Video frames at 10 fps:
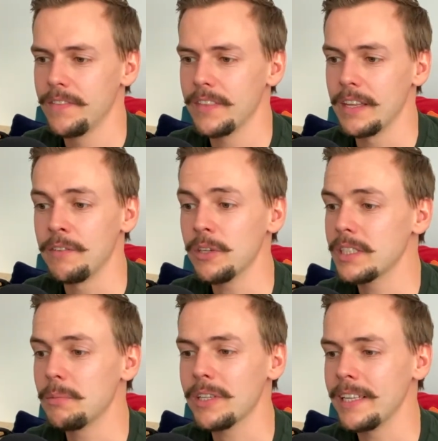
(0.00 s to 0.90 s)
If you're
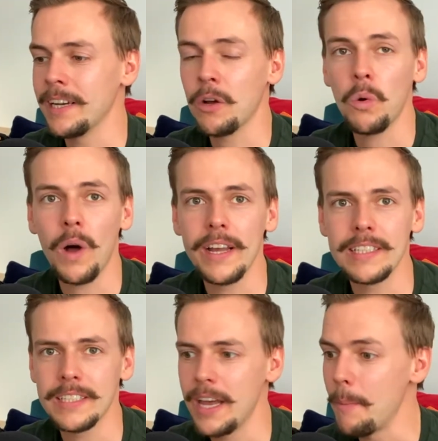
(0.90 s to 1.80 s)
typically a
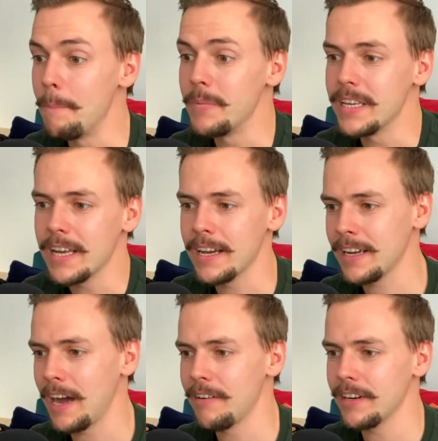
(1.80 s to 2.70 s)
quieter, meeker
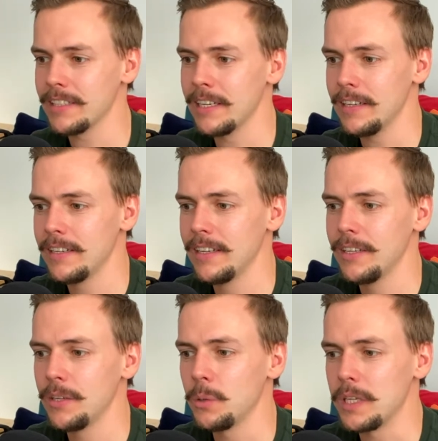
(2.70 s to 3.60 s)
character
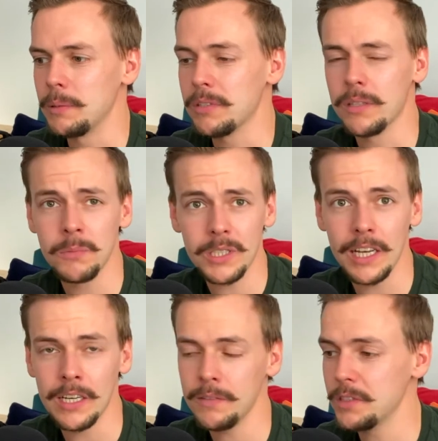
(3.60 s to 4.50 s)
who keeps to
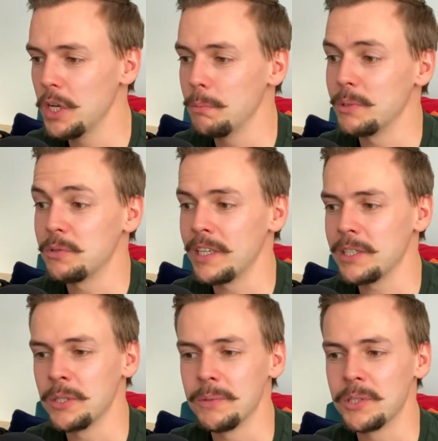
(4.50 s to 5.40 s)
themselves, but dressing
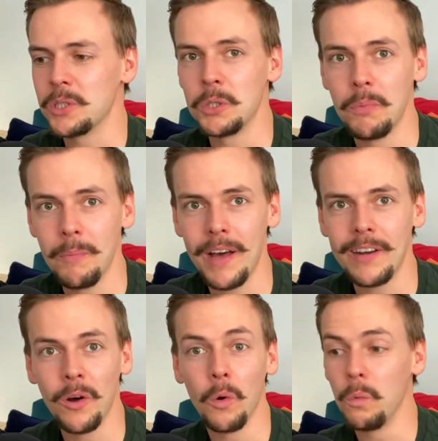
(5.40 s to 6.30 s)
up as Superman
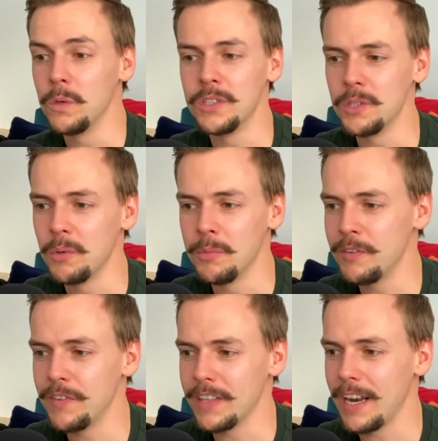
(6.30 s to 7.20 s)
or Wonder Woman
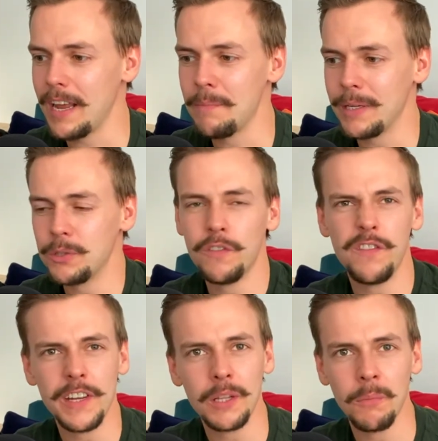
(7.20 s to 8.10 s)
for the night makes you
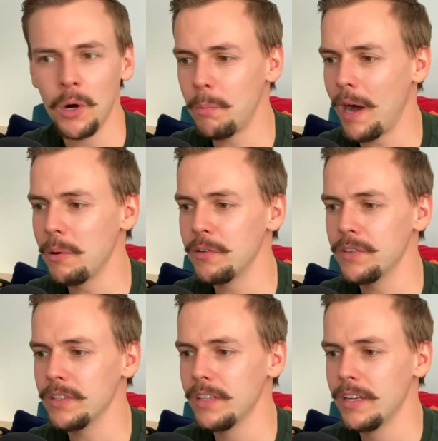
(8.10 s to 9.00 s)
feel more
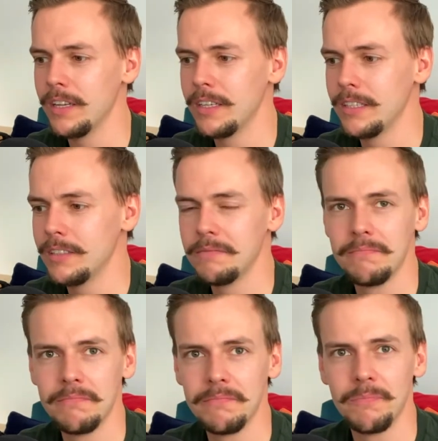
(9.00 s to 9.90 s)
powerful,
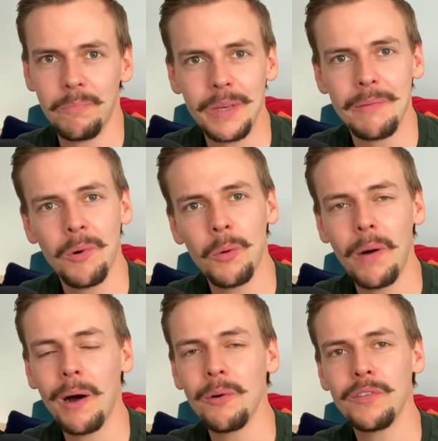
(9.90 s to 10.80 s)
be more
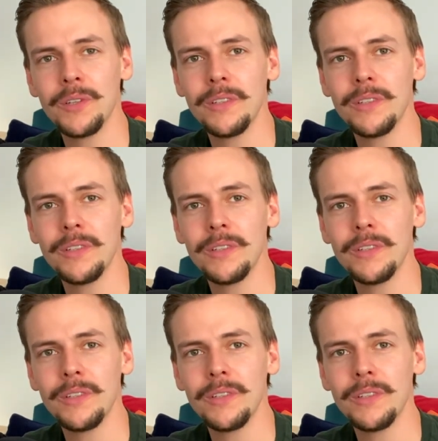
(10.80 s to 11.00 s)
powerful.